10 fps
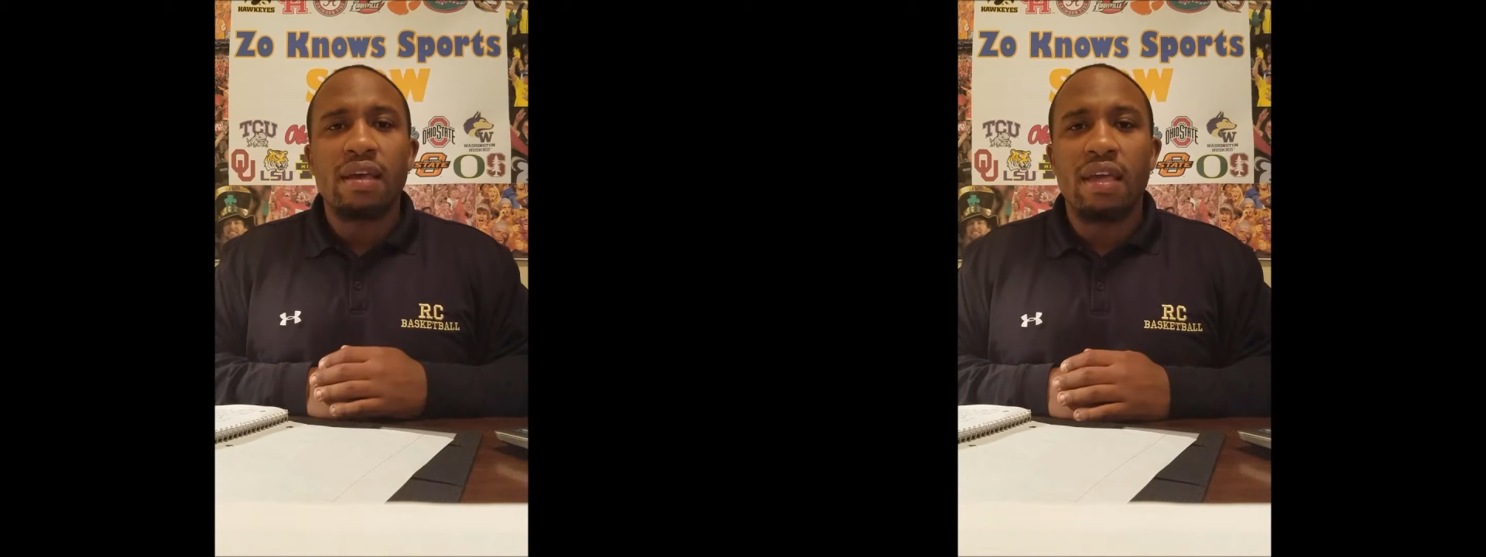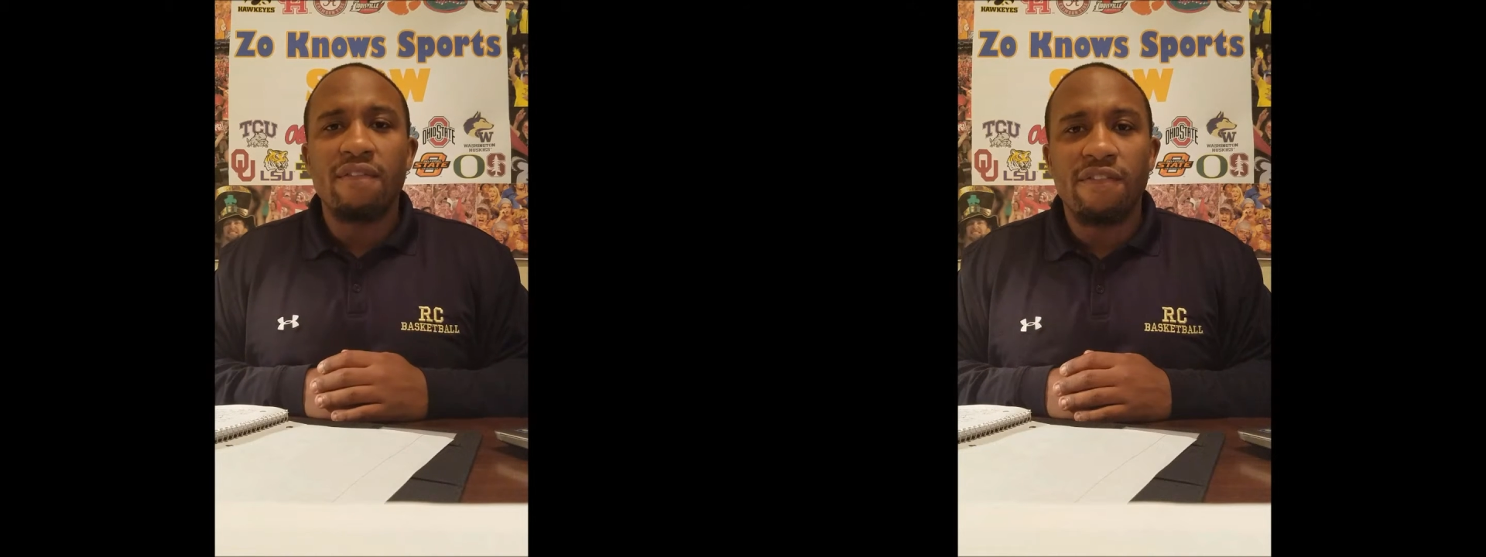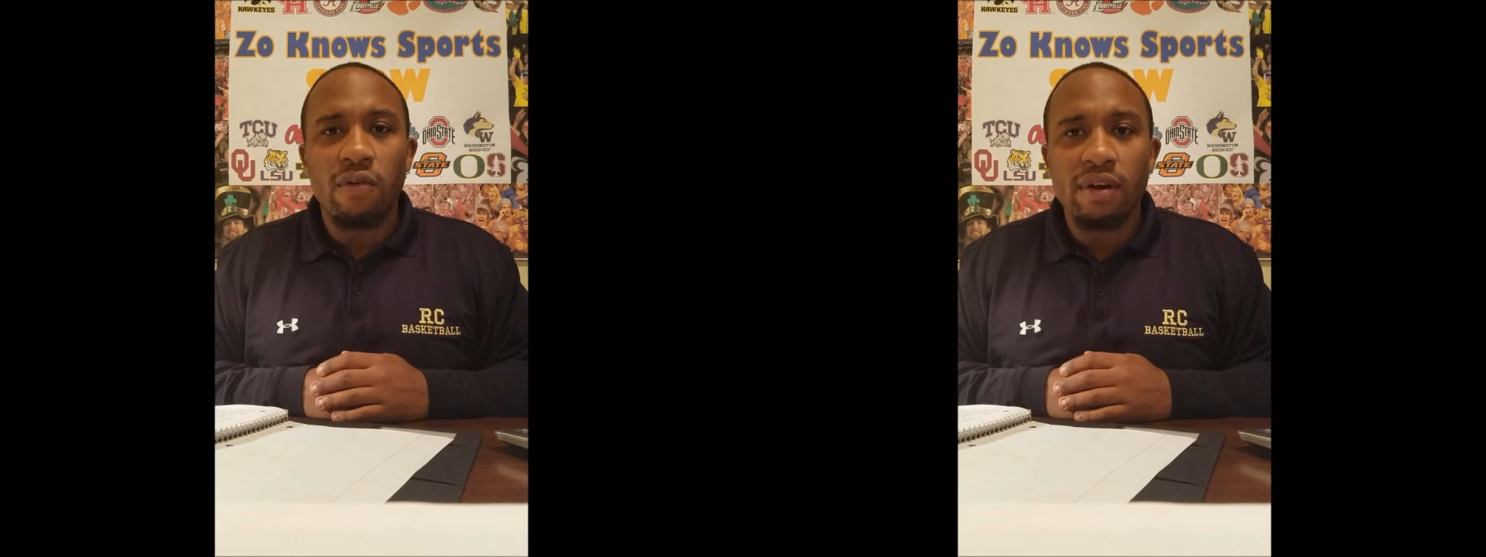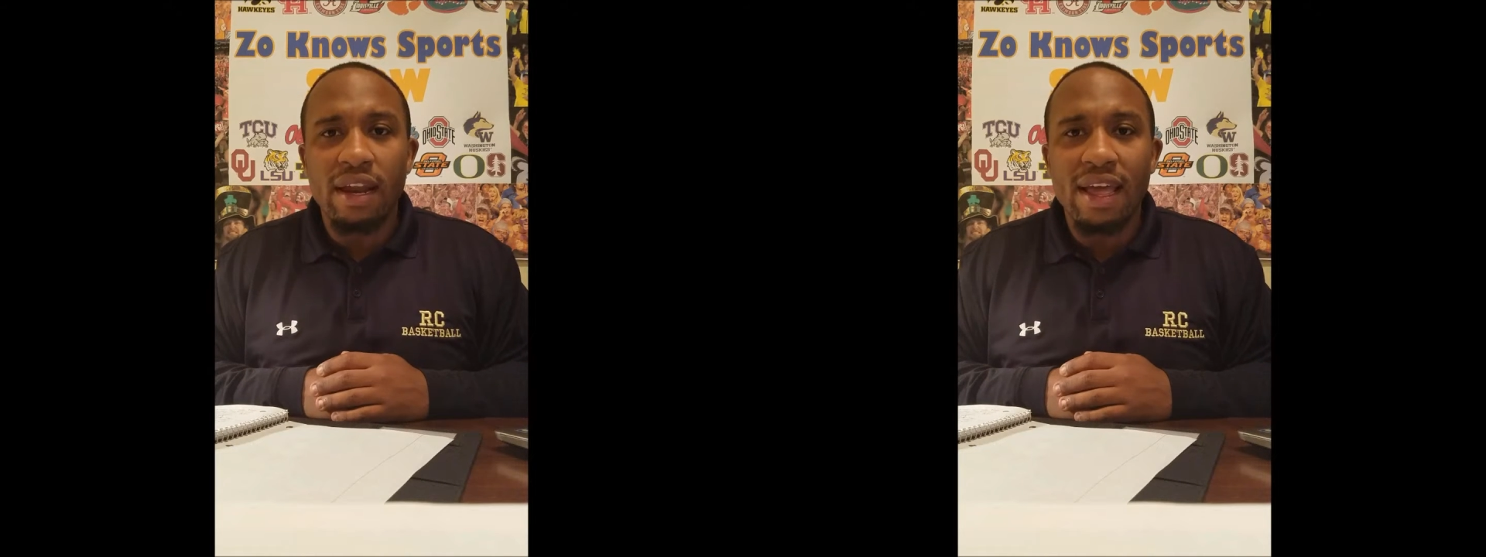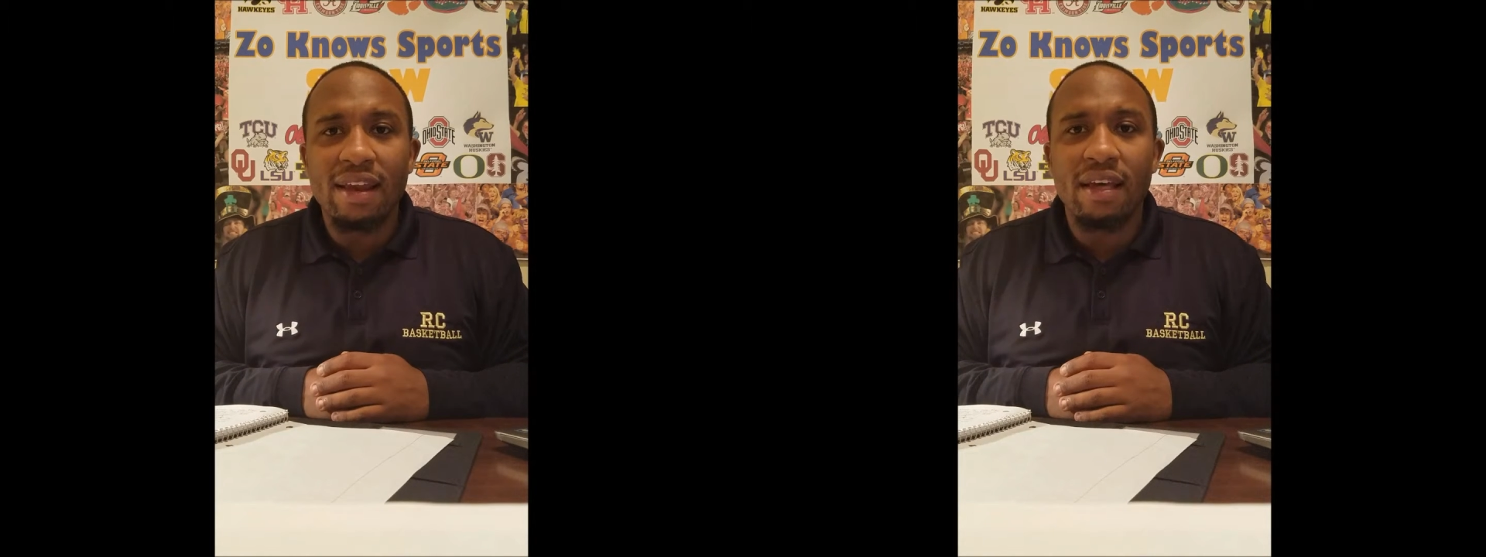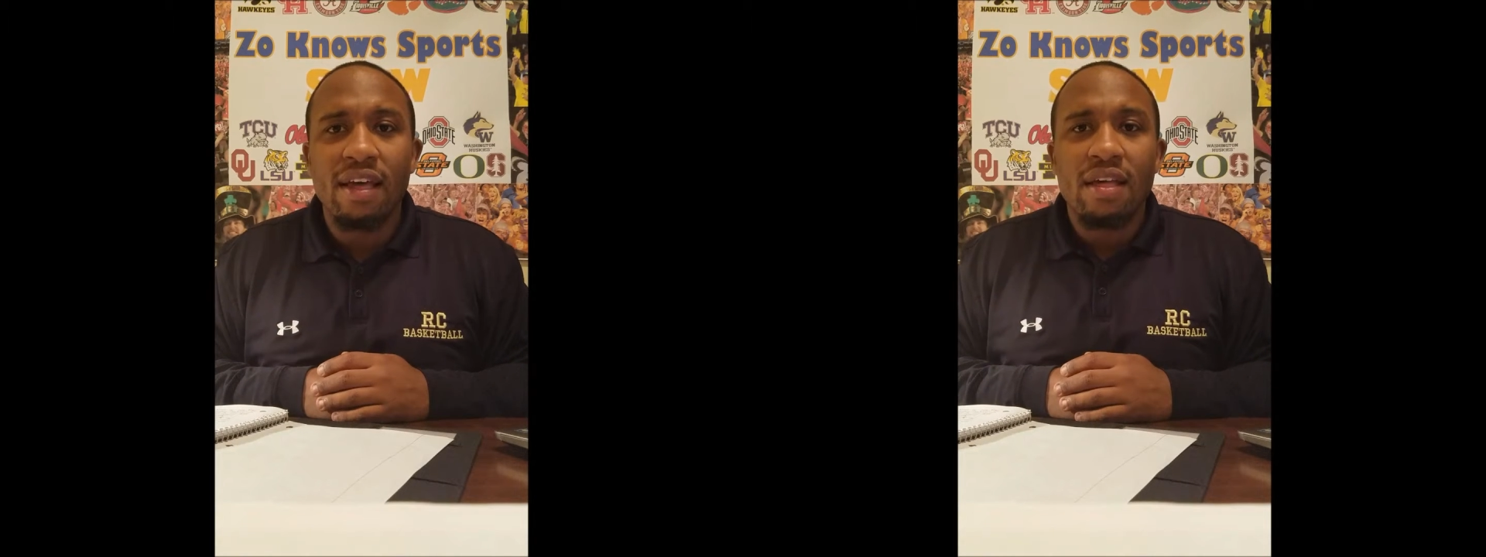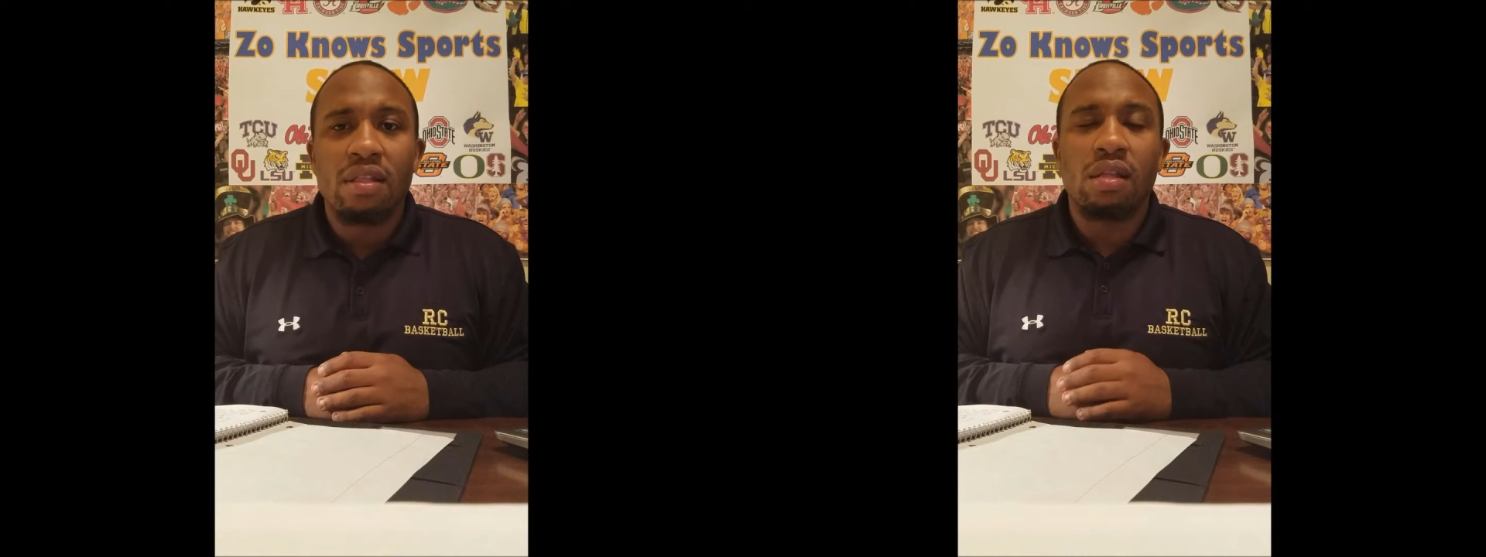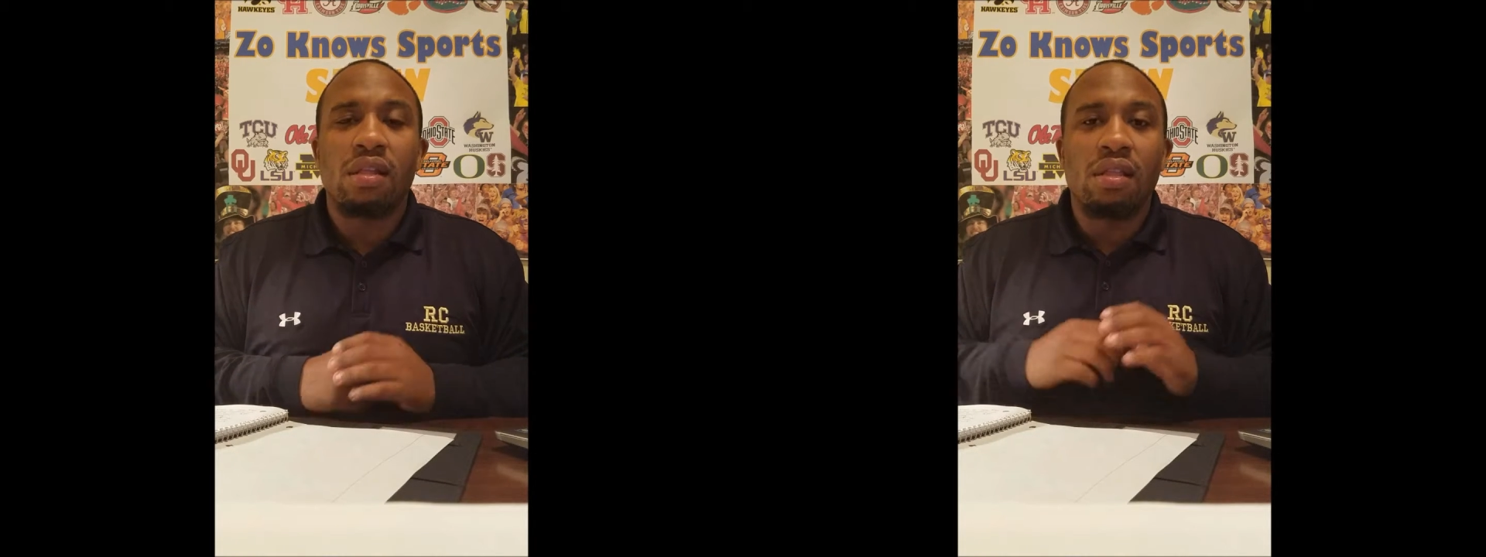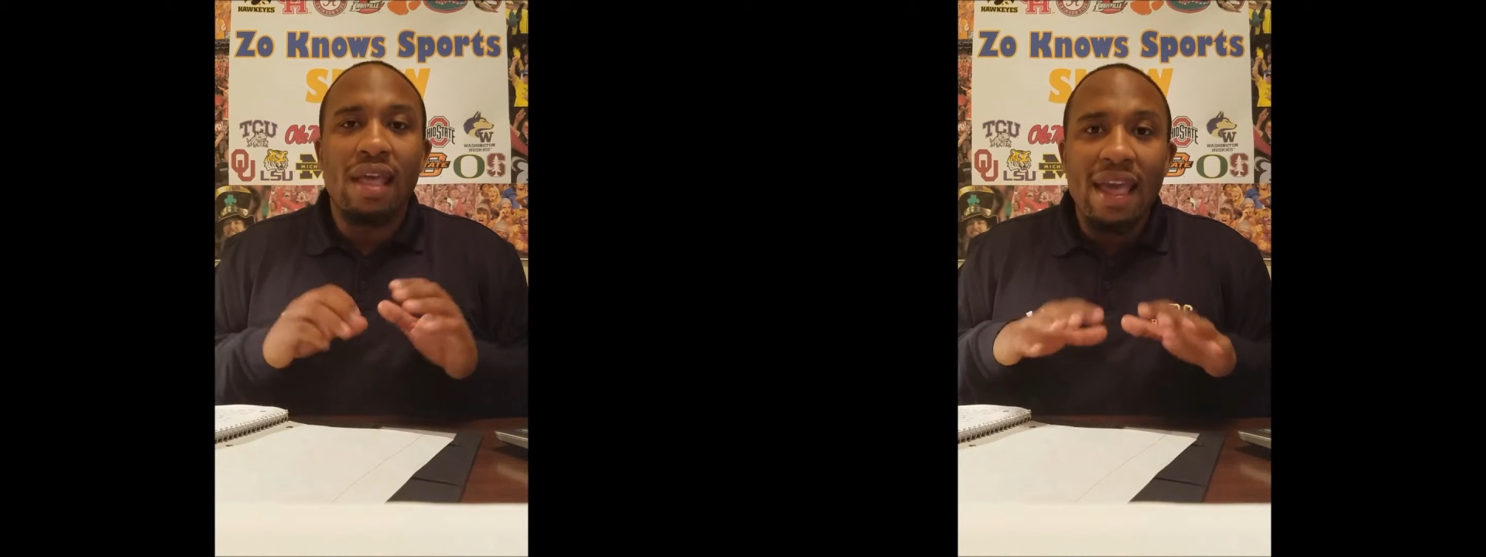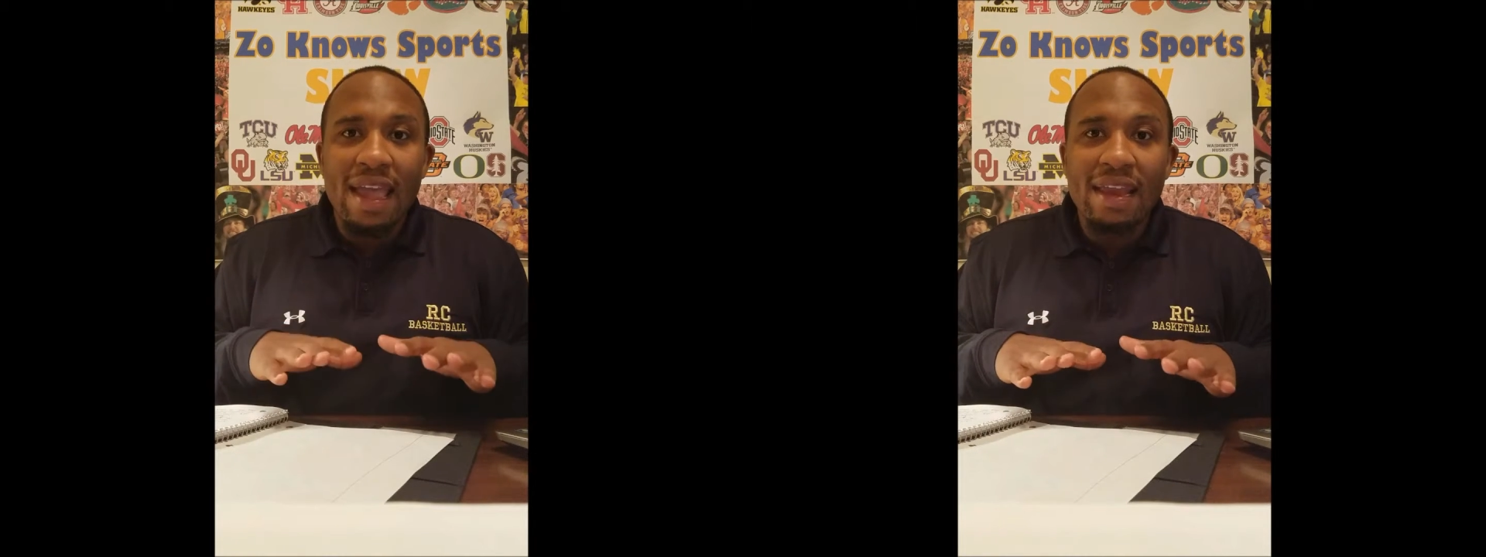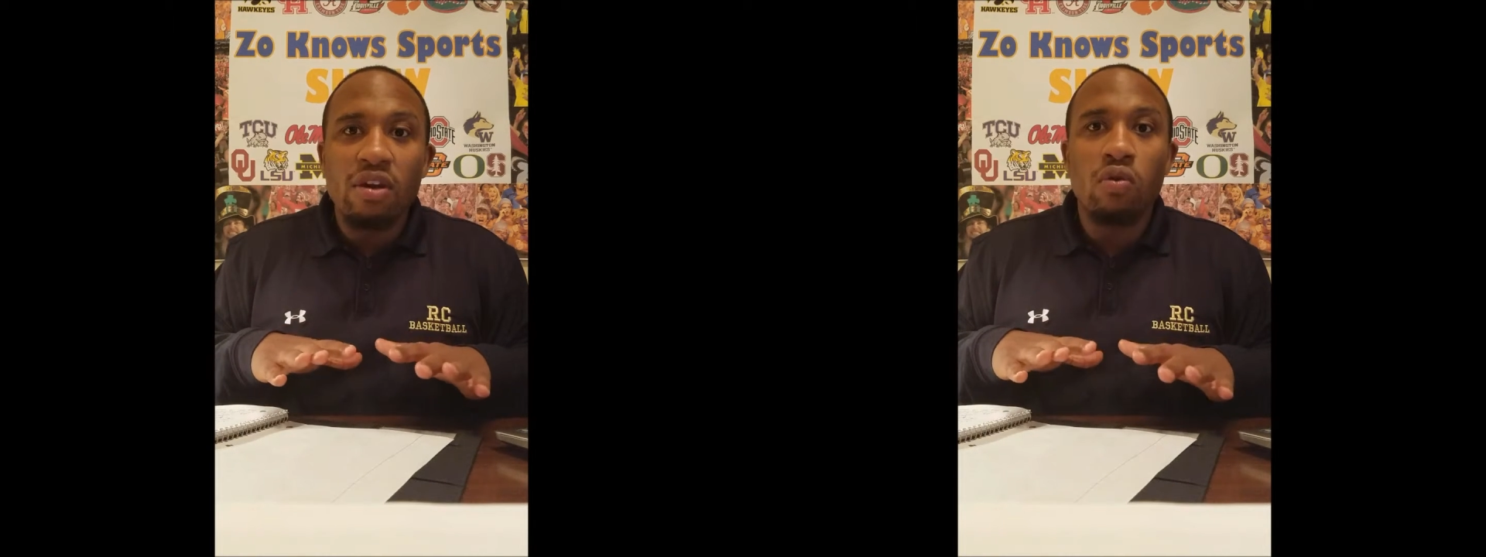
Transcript: Can Fournette sustain